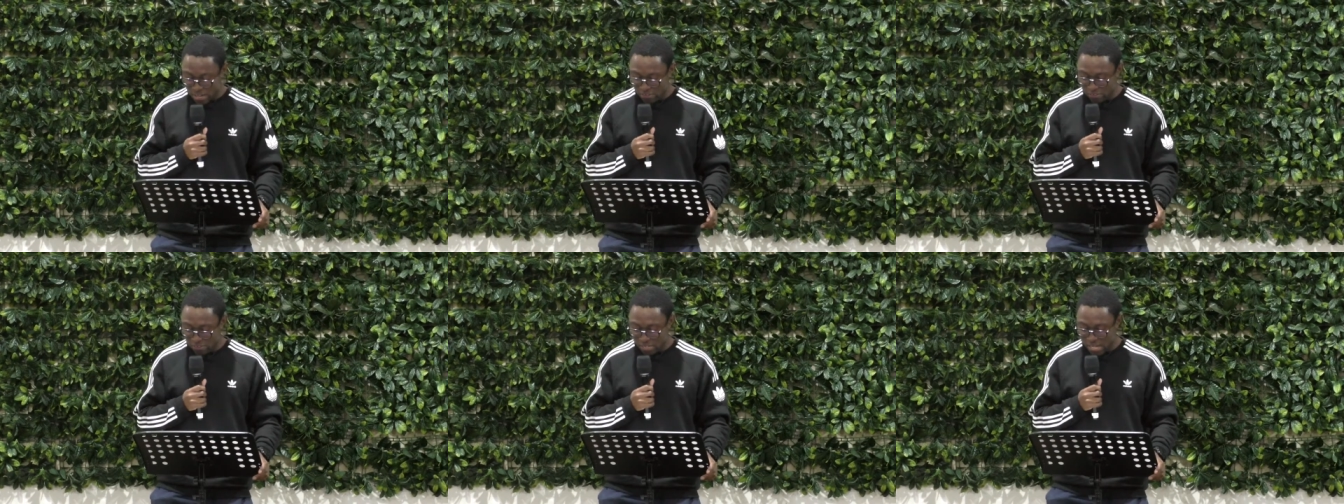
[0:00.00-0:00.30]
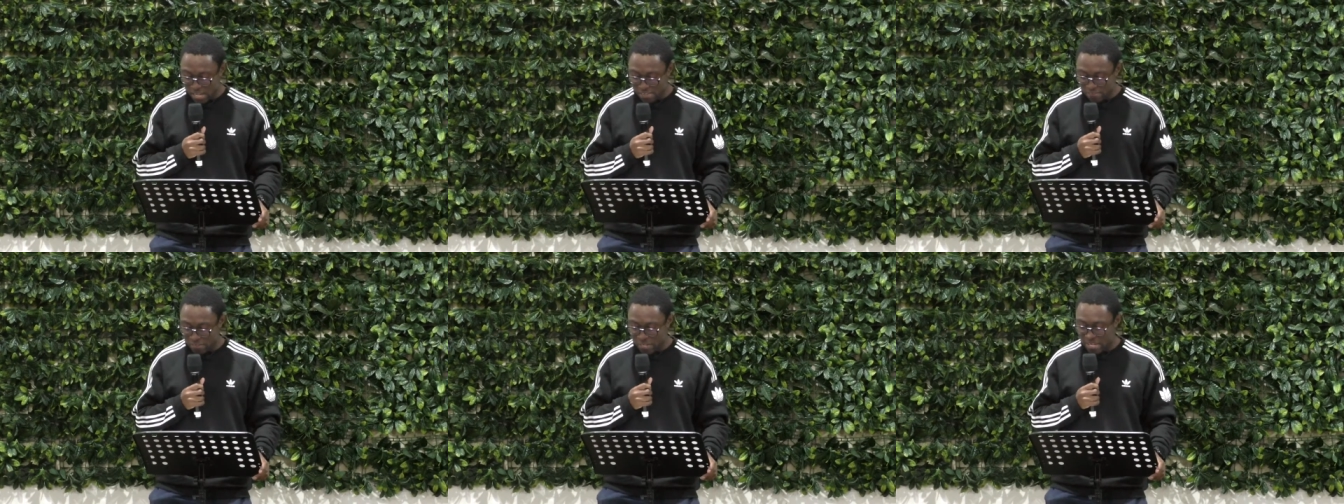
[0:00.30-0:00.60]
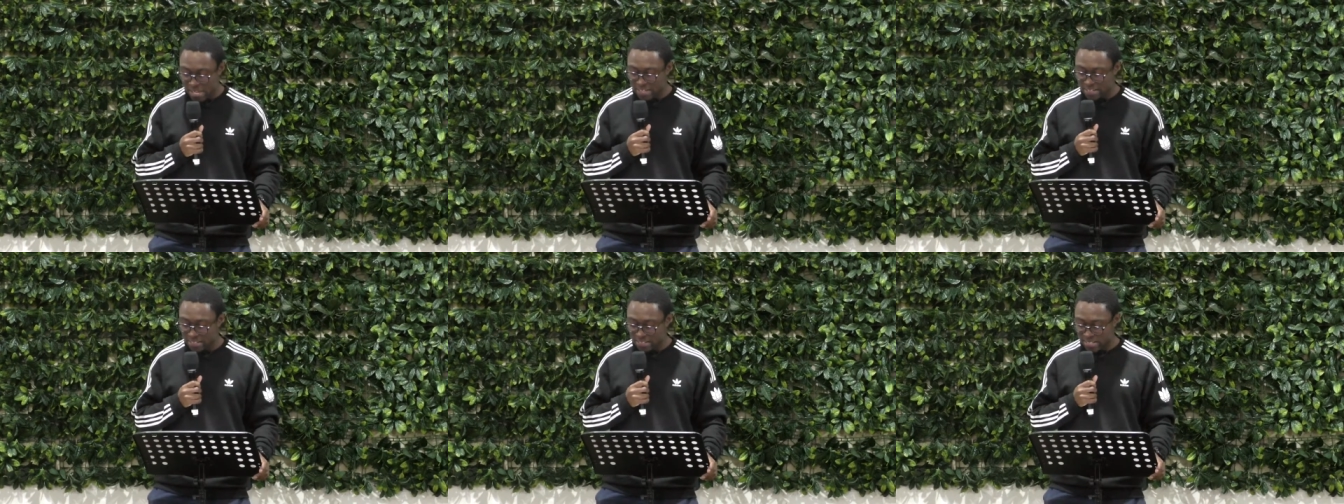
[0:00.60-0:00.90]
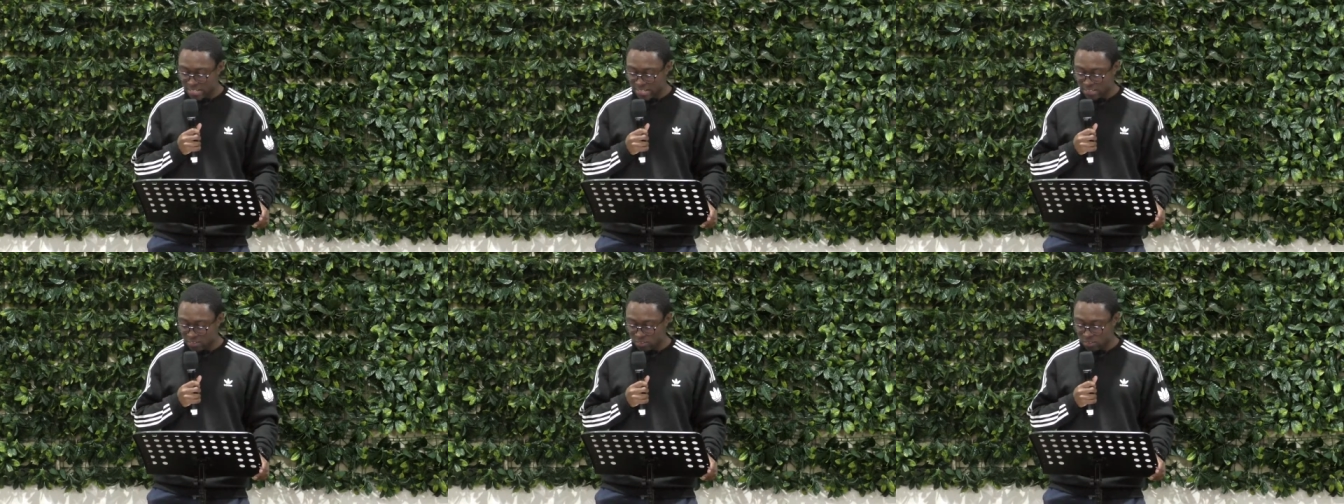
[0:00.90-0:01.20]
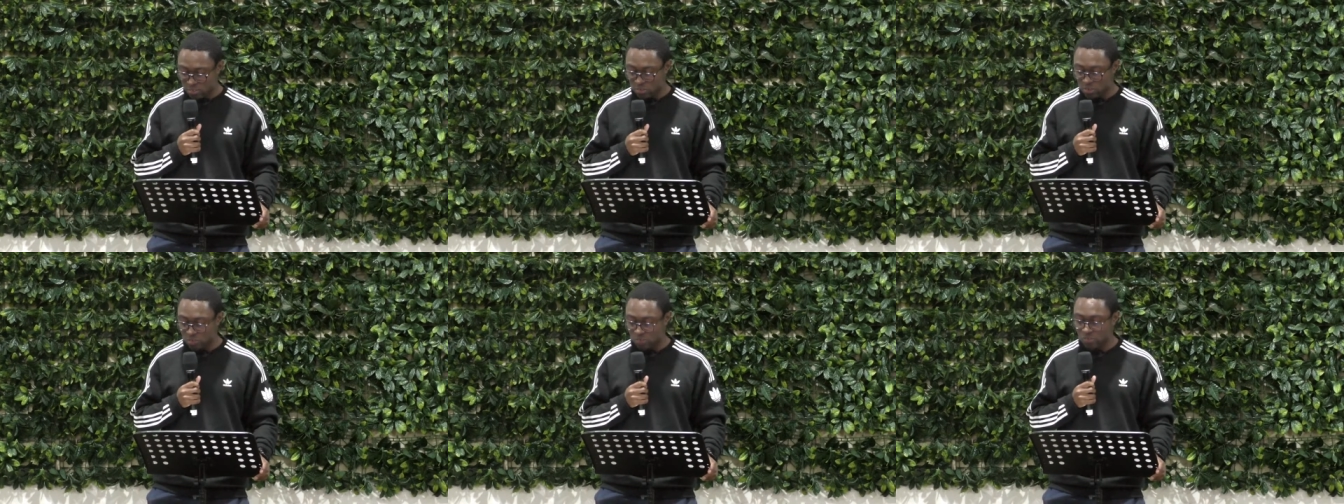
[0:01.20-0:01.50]
of life handed down
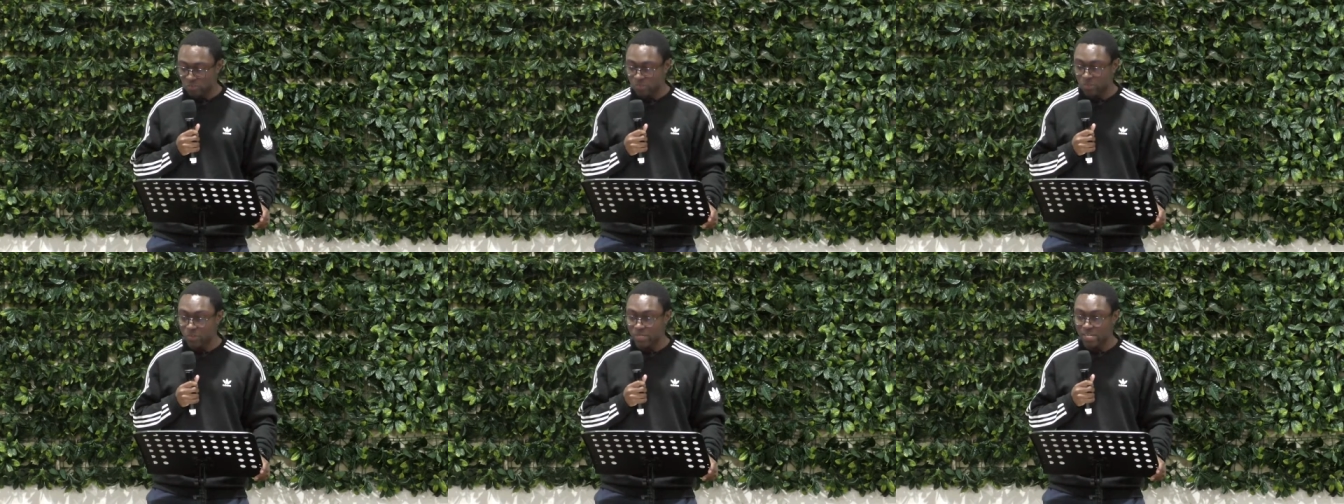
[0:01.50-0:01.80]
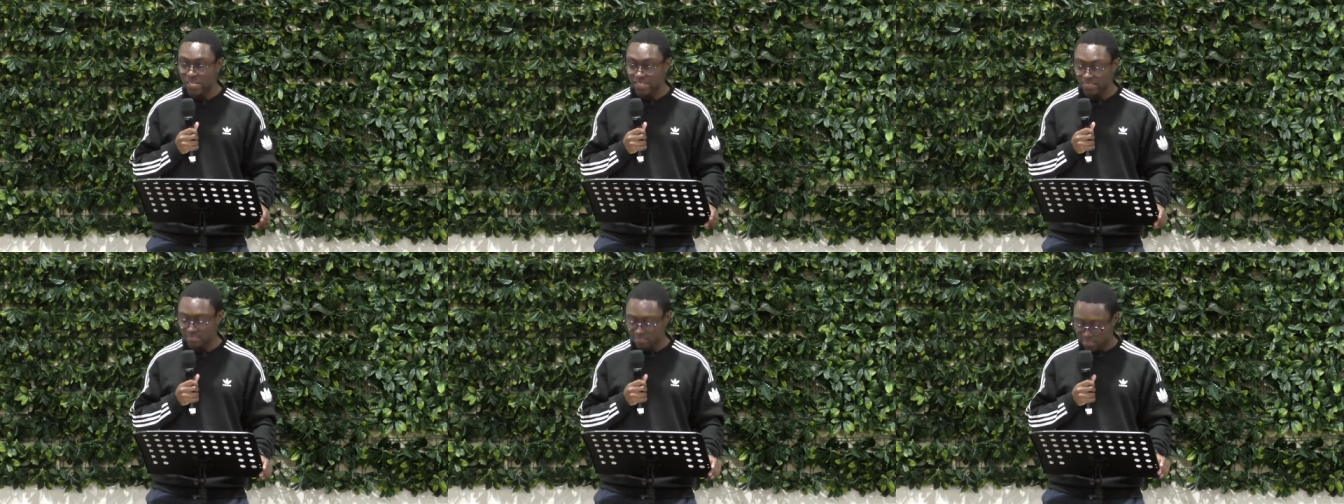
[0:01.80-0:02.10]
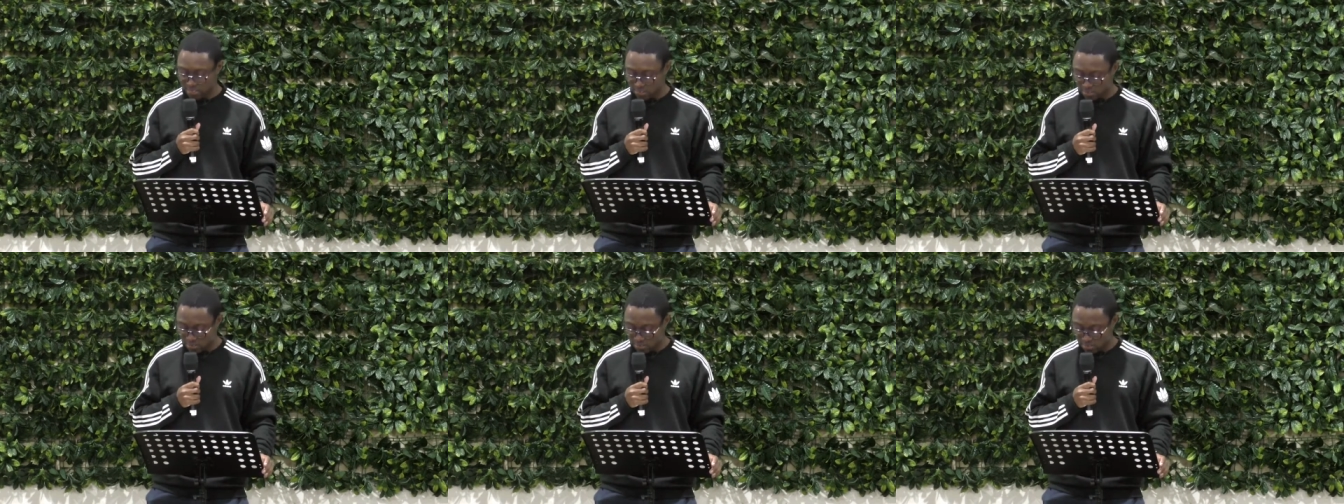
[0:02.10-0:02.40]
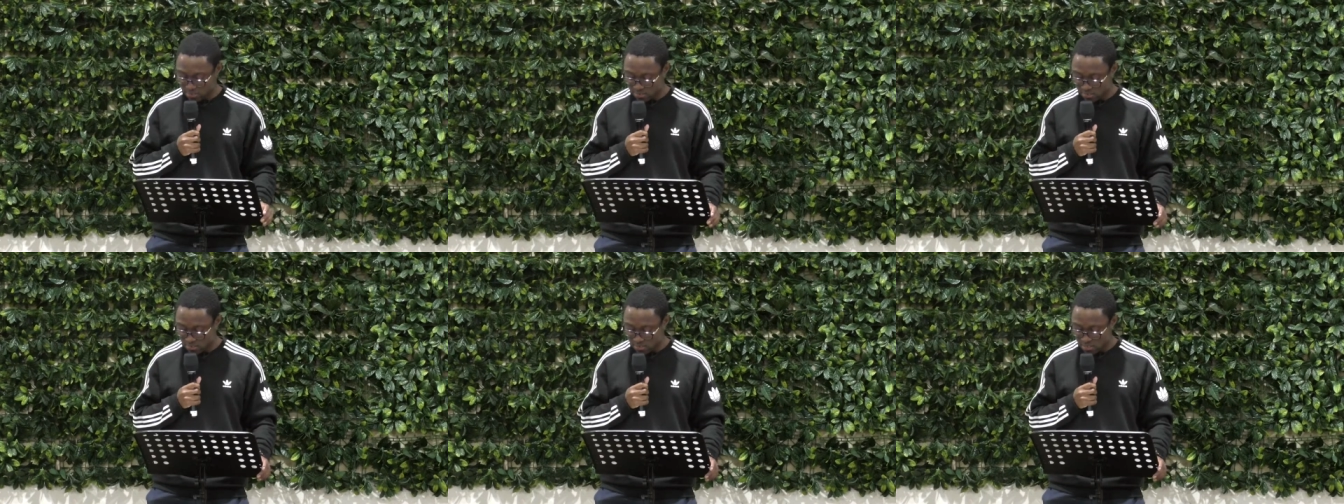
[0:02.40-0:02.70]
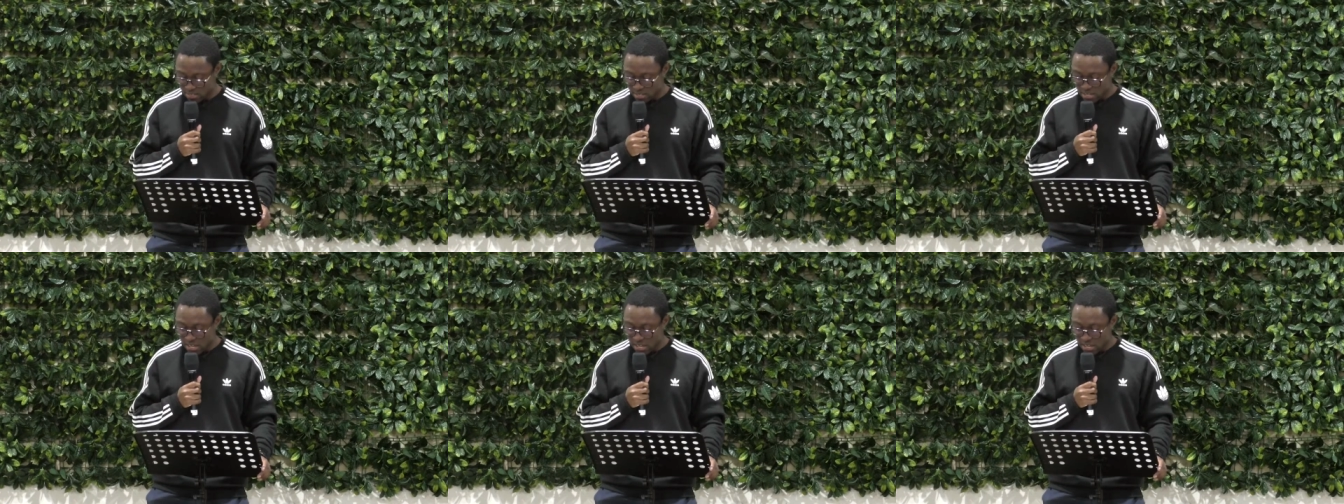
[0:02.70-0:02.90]
to you from your ancestors,